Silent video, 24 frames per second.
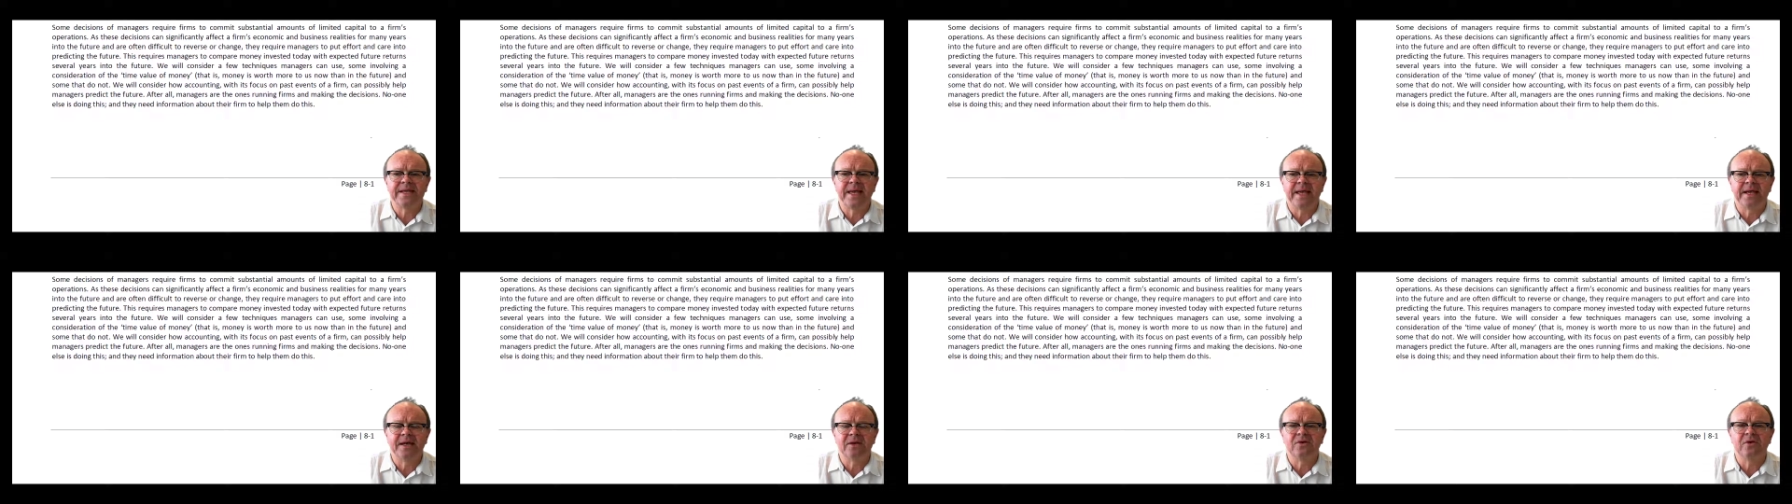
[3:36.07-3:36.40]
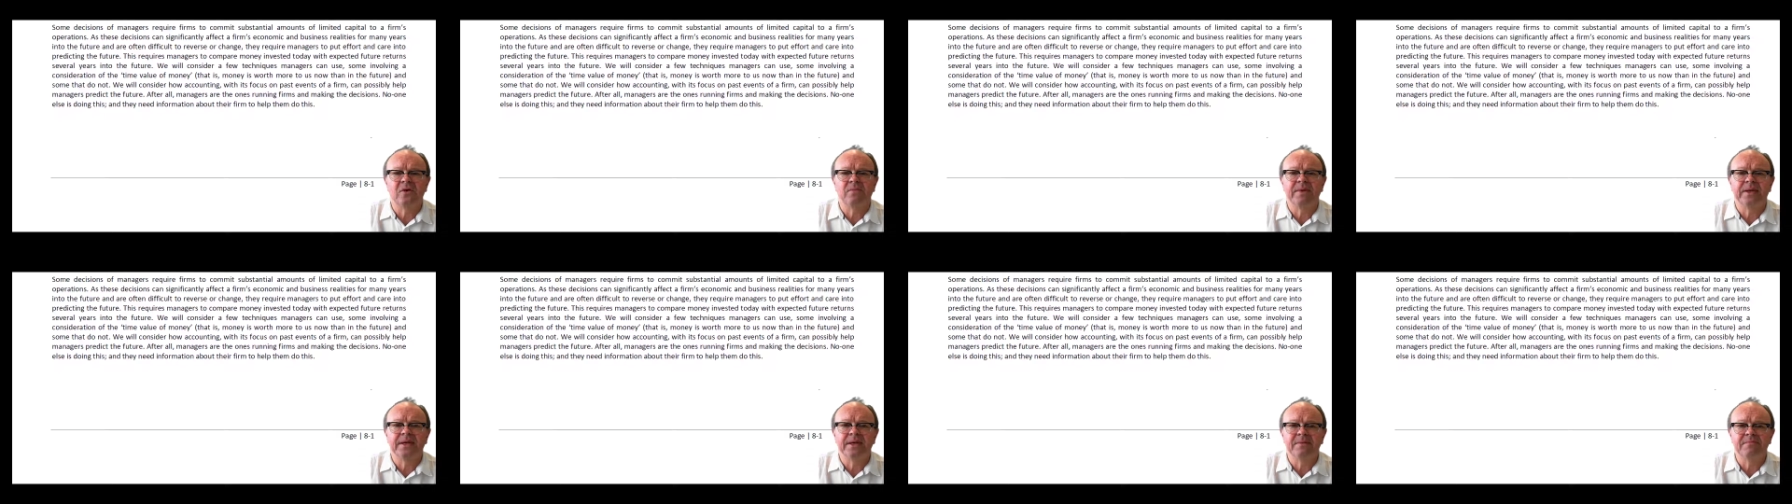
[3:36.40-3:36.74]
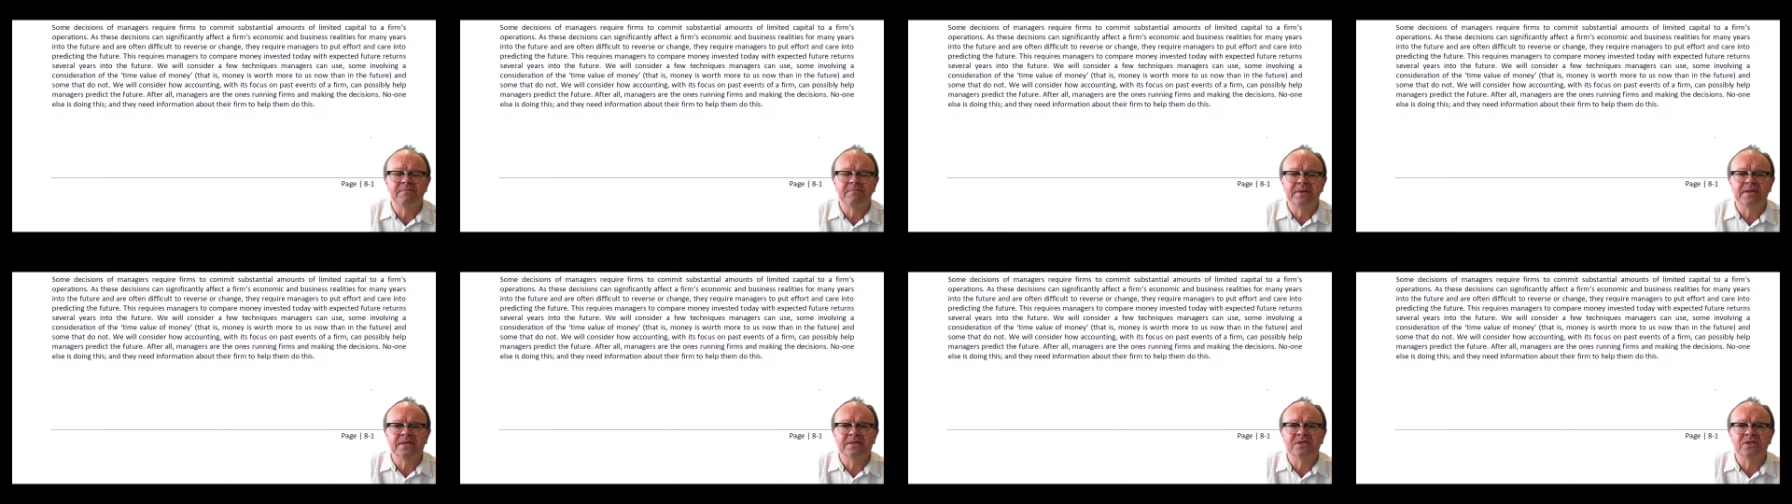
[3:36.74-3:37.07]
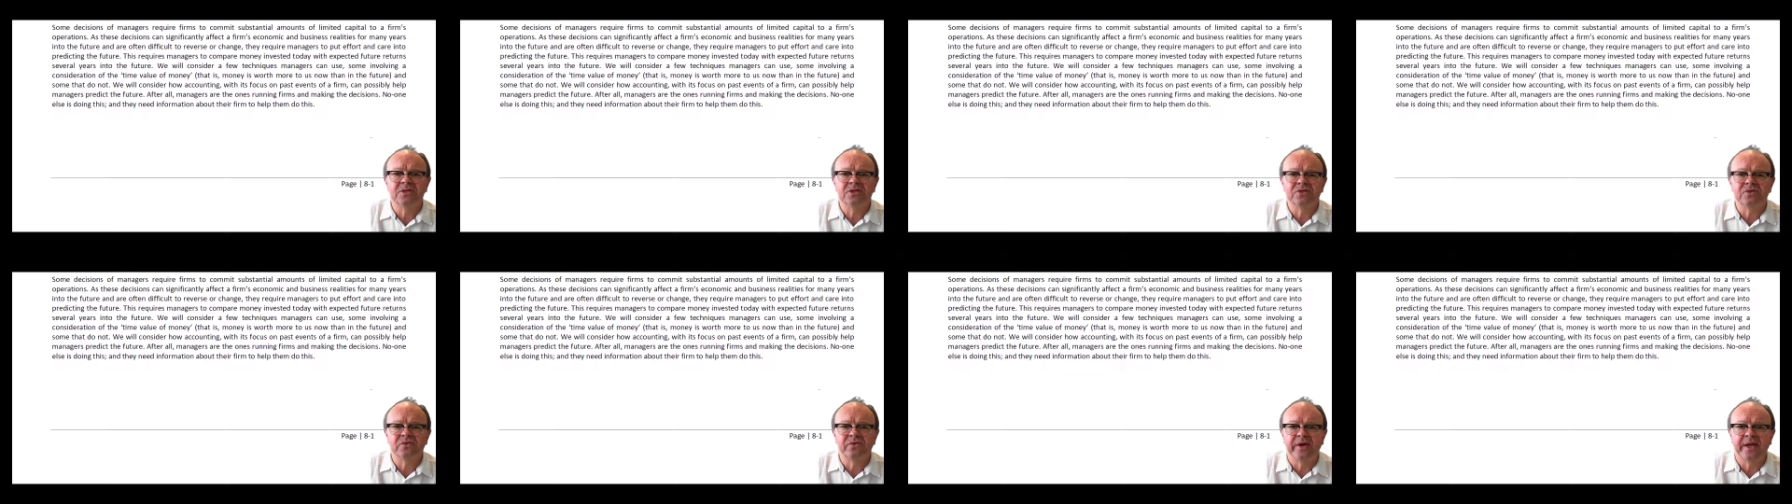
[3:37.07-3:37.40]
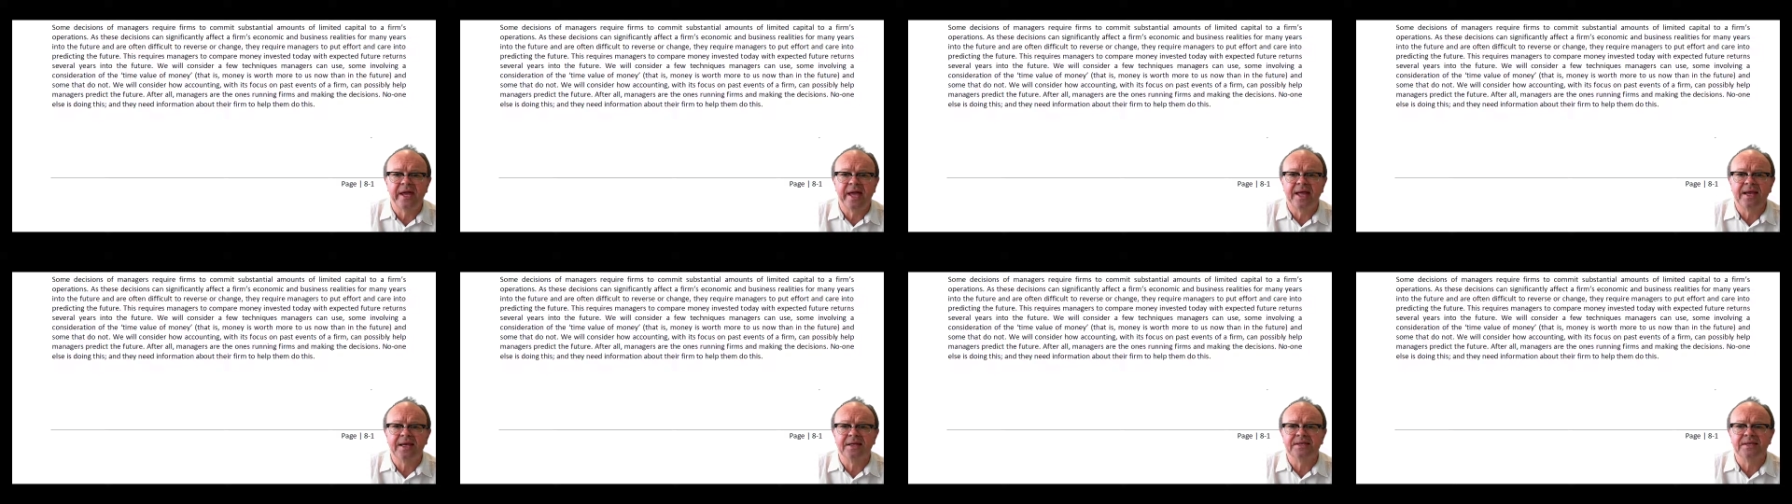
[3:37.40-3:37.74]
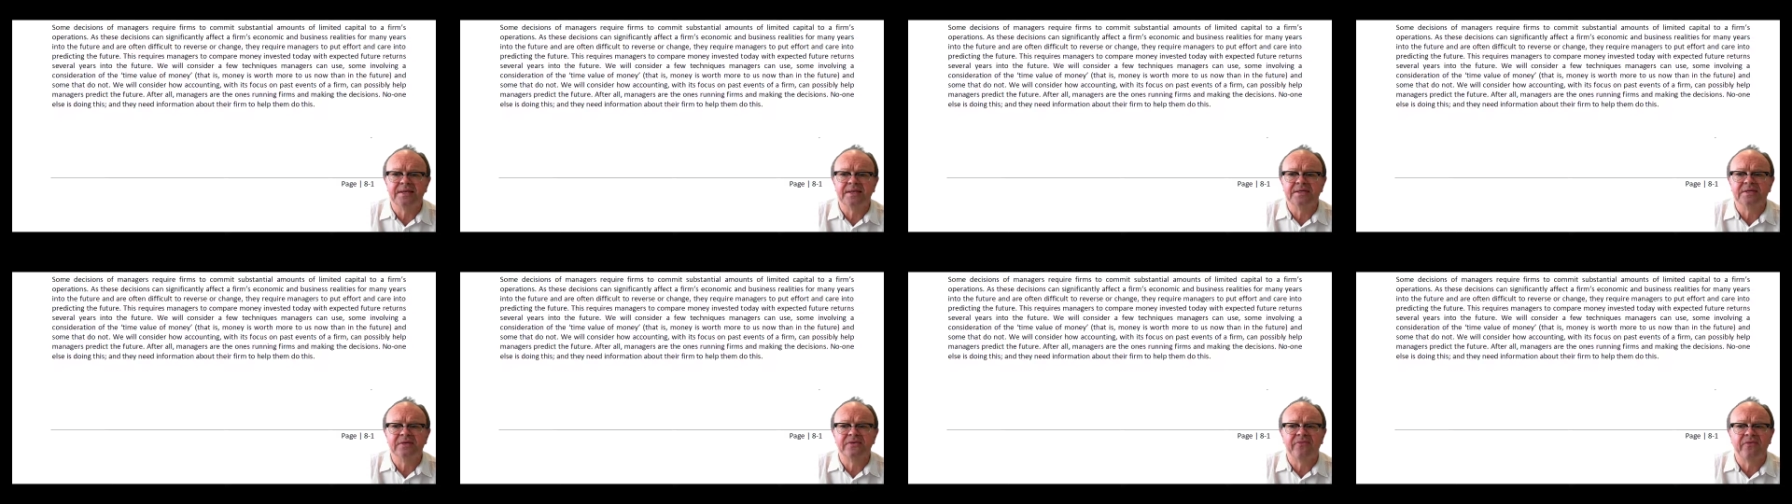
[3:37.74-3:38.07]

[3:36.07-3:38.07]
economic and business realities